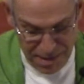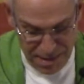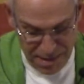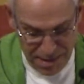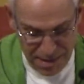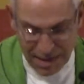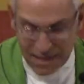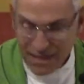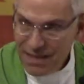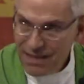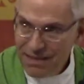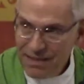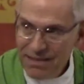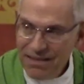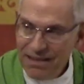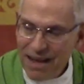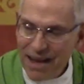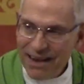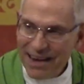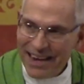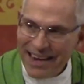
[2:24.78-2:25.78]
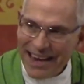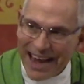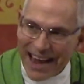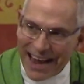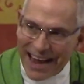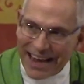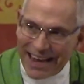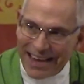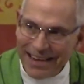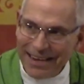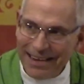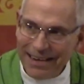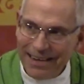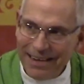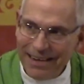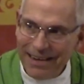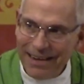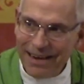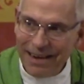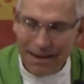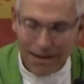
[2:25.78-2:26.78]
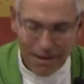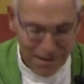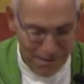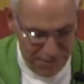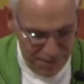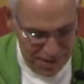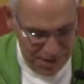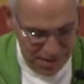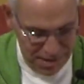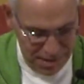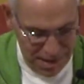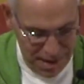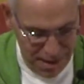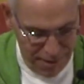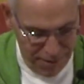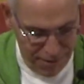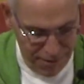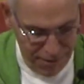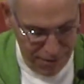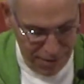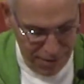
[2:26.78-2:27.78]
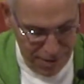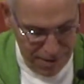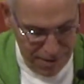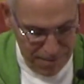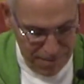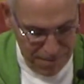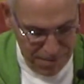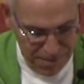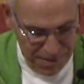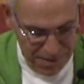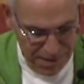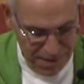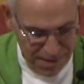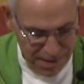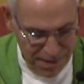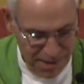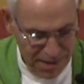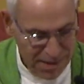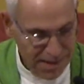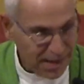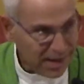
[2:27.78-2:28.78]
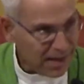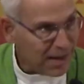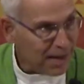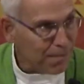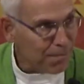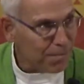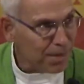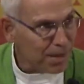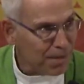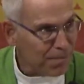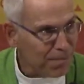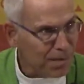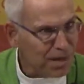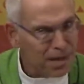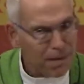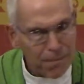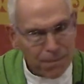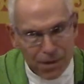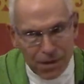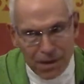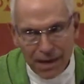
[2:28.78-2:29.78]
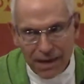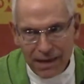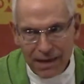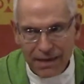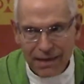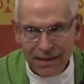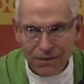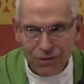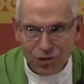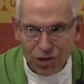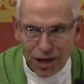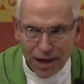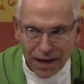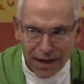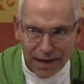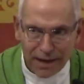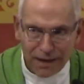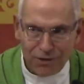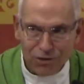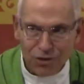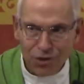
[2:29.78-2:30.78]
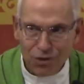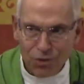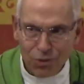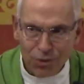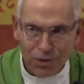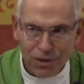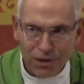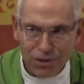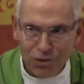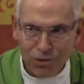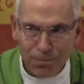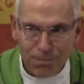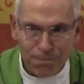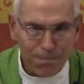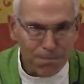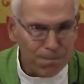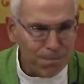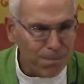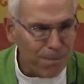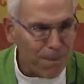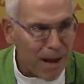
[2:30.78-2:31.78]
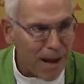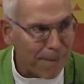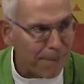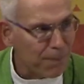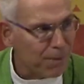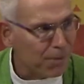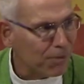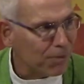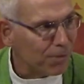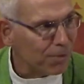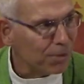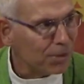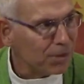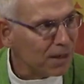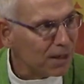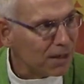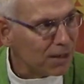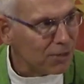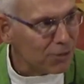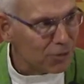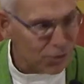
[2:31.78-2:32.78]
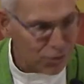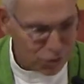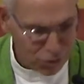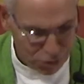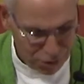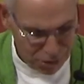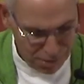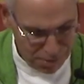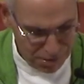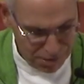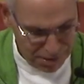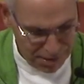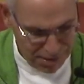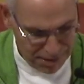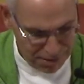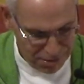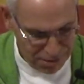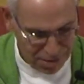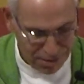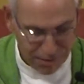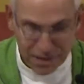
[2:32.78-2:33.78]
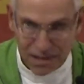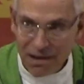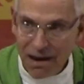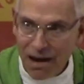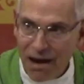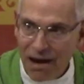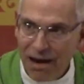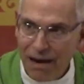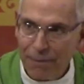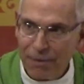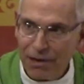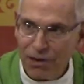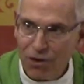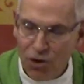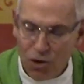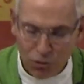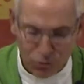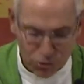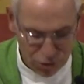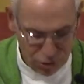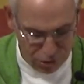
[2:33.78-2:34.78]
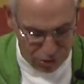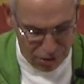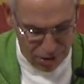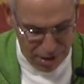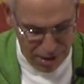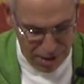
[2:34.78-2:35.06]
that this is not an end in and of itself that can be manipulated and changed according to popular and particular circumstances of a time and culture.